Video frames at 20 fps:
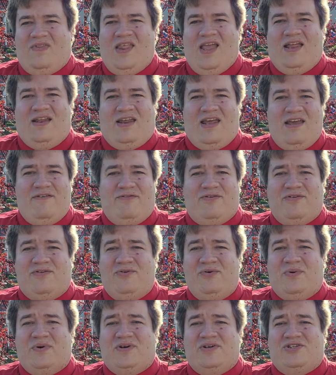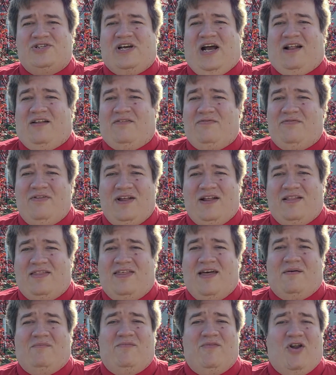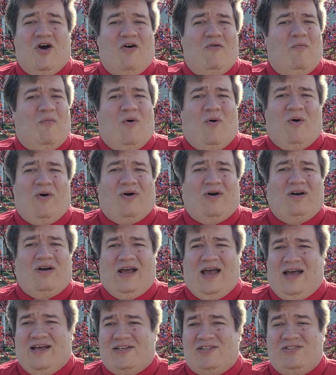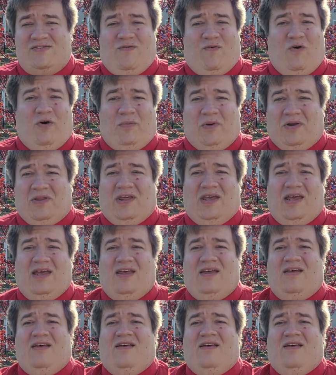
And evildoers shall afflict them no more as formerly